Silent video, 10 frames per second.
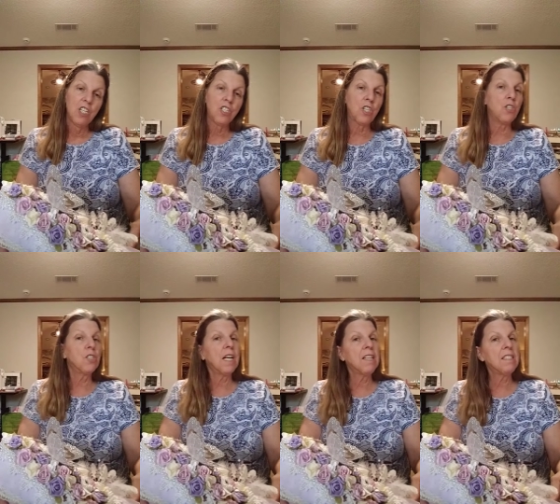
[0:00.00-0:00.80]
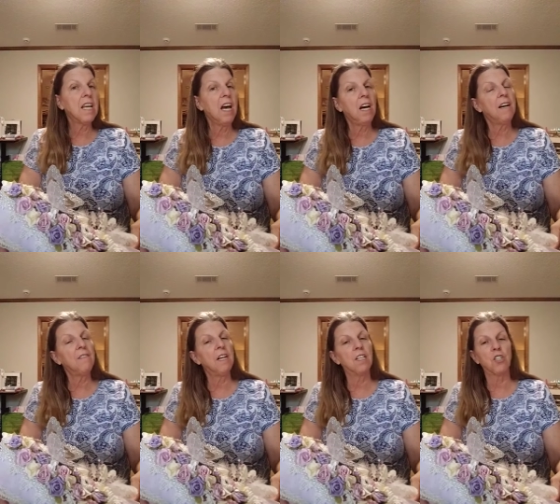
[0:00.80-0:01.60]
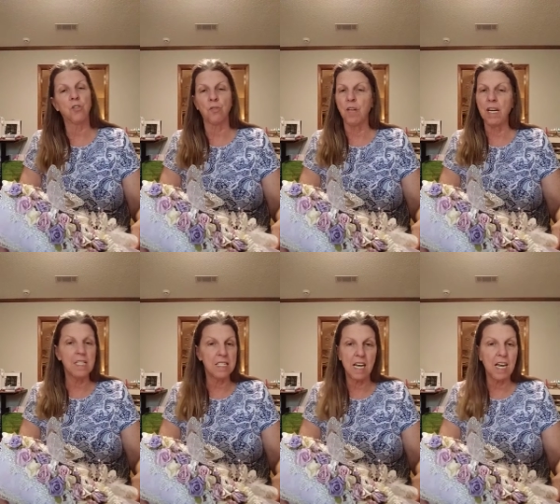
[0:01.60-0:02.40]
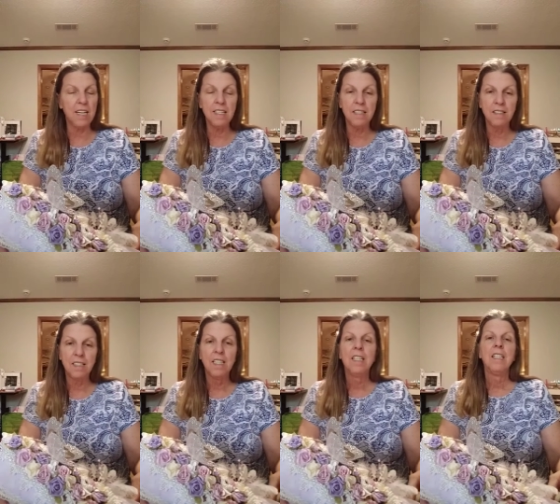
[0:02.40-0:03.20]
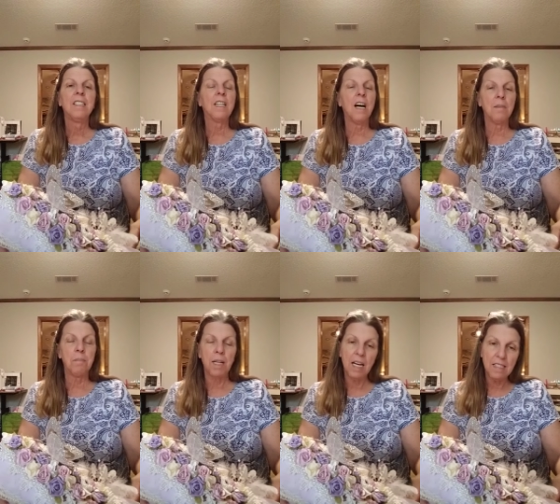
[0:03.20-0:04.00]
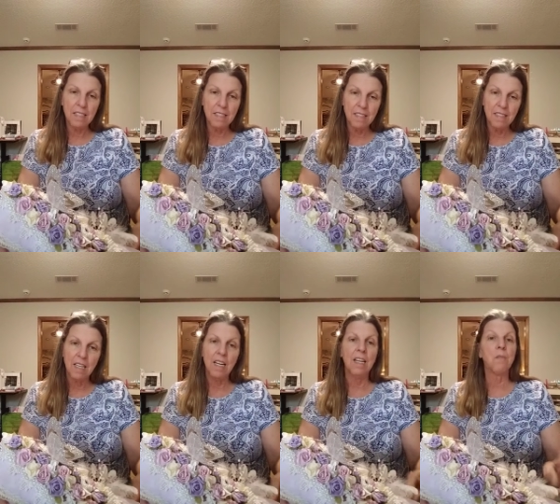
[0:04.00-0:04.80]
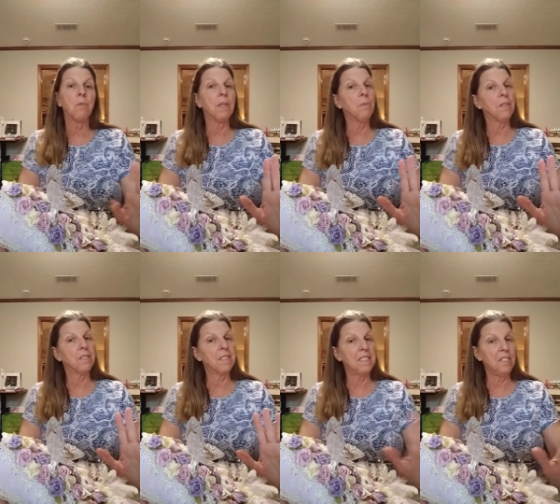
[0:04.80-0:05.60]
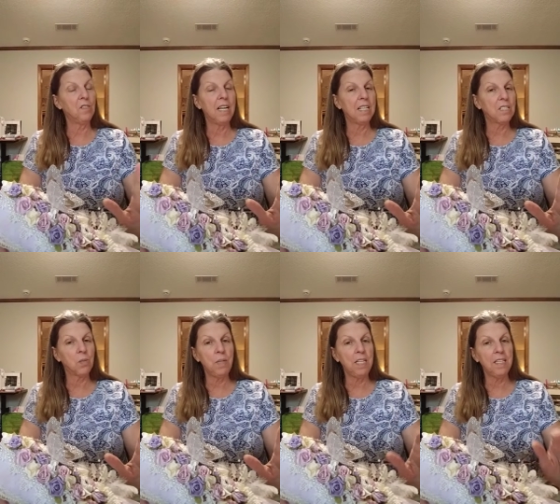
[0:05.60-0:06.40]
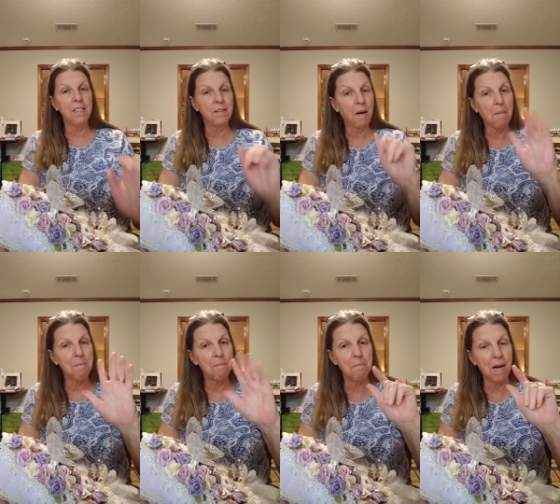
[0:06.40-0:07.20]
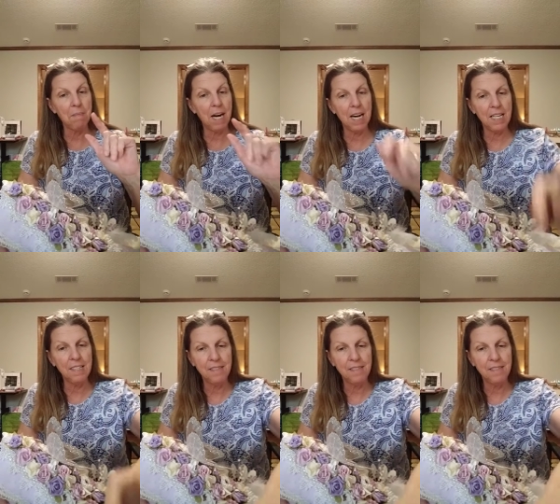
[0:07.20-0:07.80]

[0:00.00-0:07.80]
So you guys have a great day. God bless, and we will see you next week. Bye-bye.